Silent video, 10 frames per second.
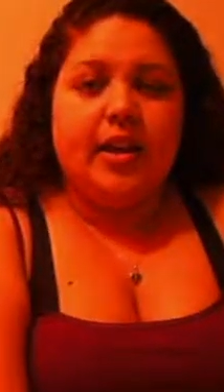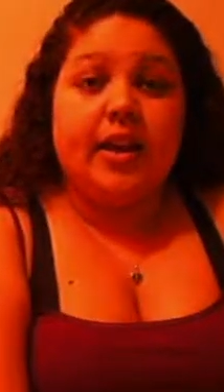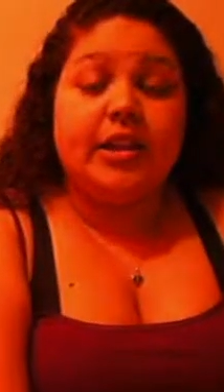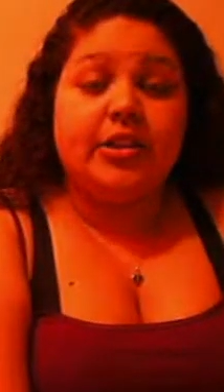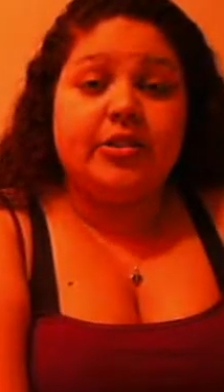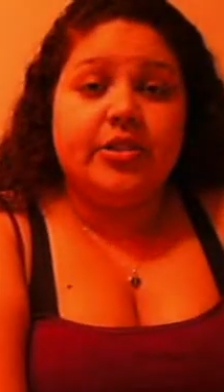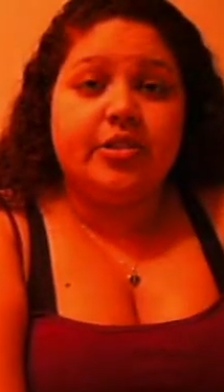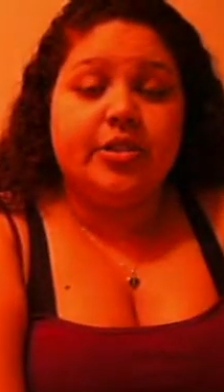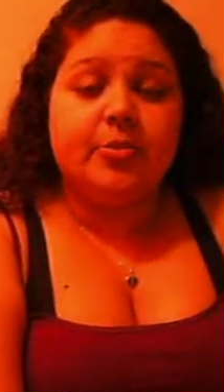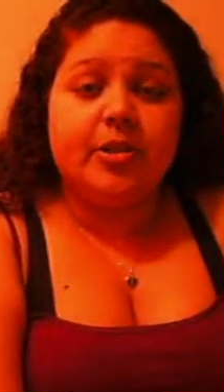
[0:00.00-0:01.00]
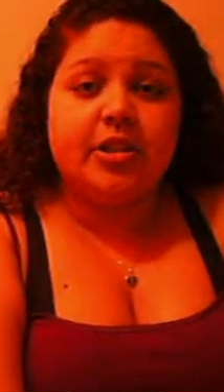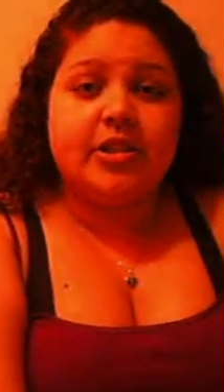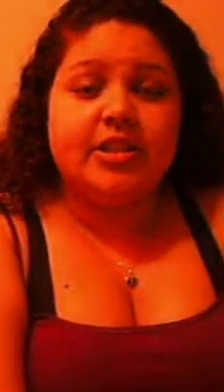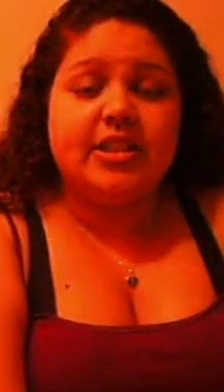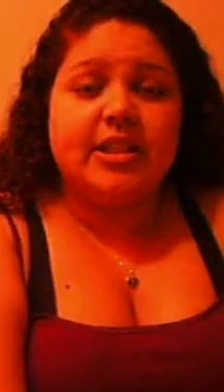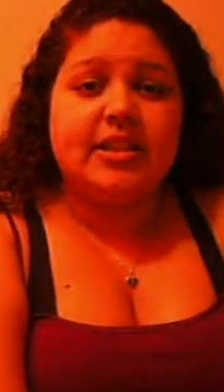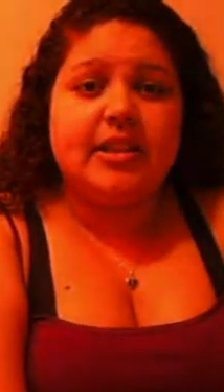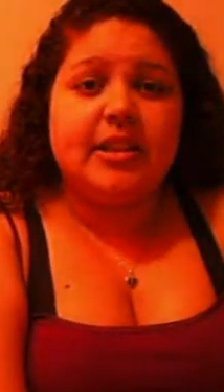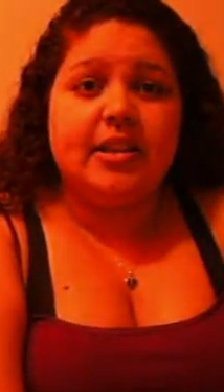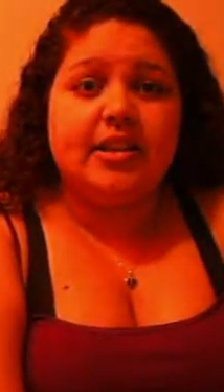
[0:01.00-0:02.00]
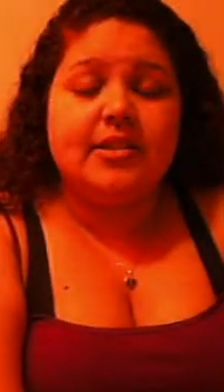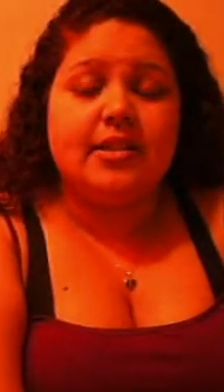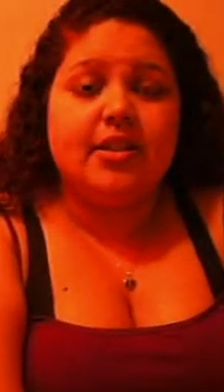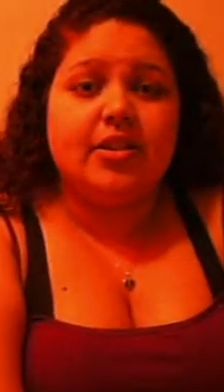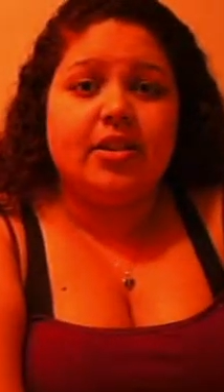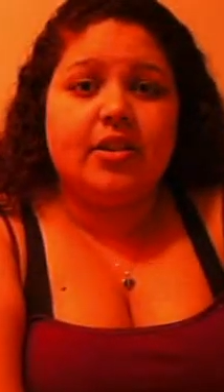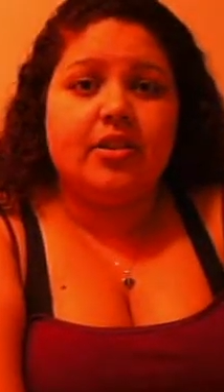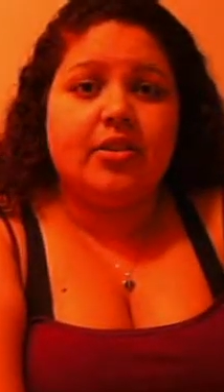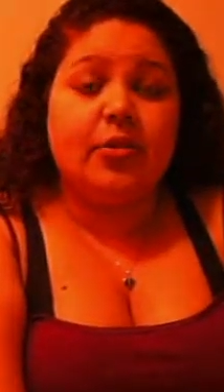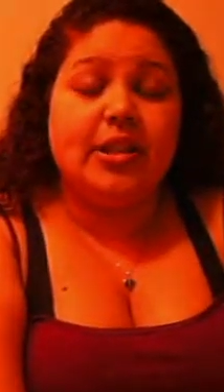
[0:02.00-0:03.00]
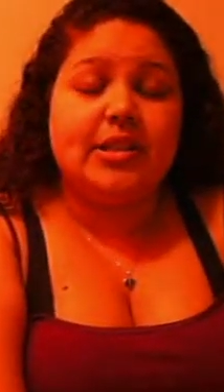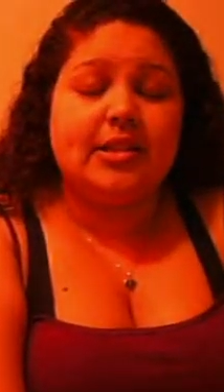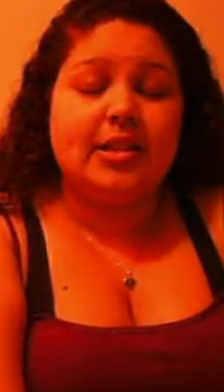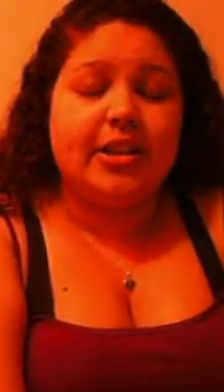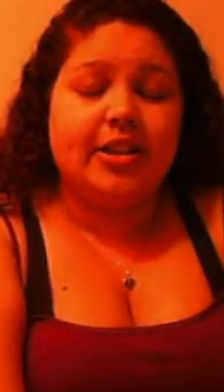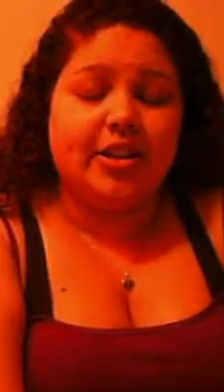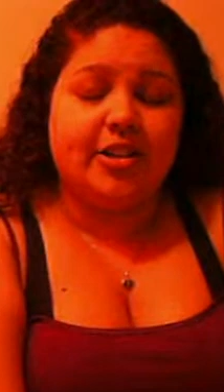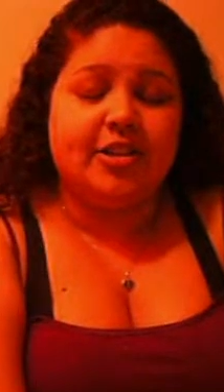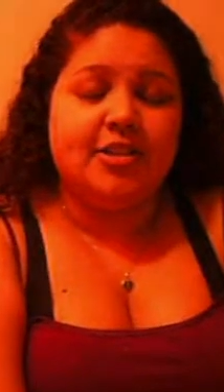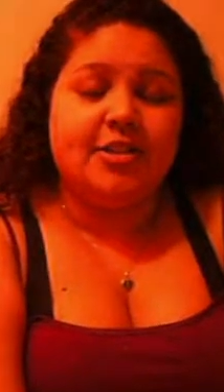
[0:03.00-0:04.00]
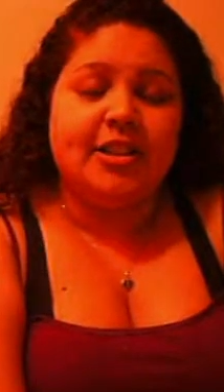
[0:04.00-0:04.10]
Hello, YouTubers. This is Sweet City Girl,